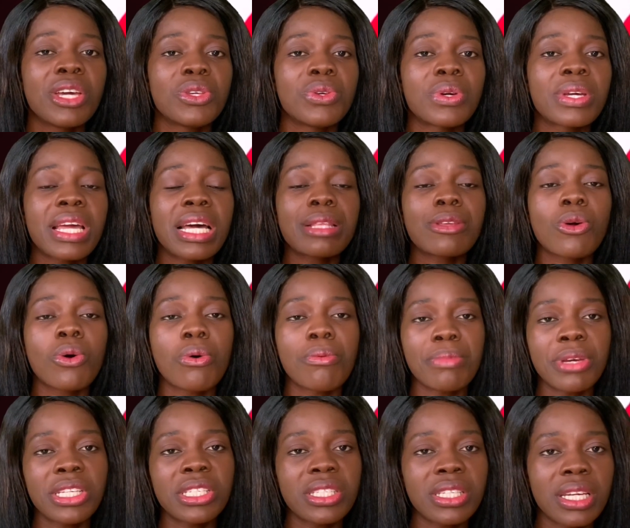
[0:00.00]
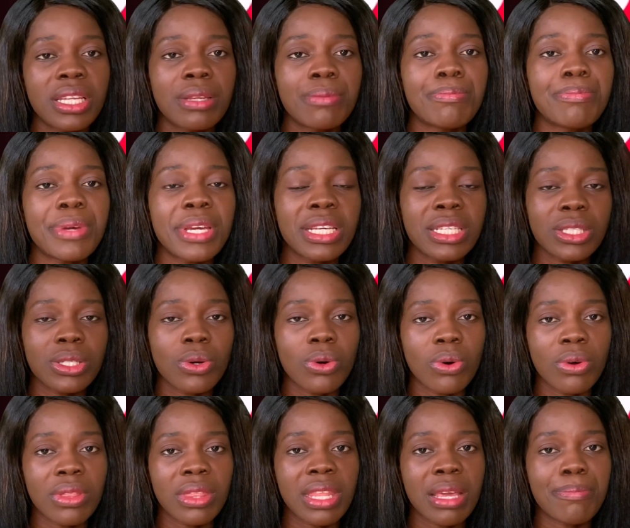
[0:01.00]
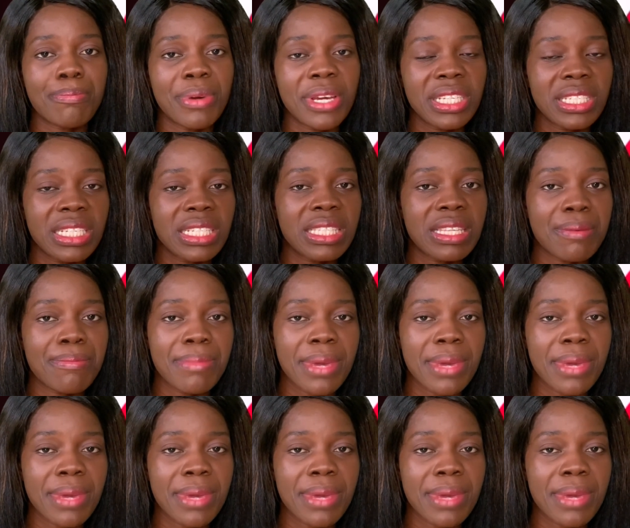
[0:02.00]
you get commission based on the purchase they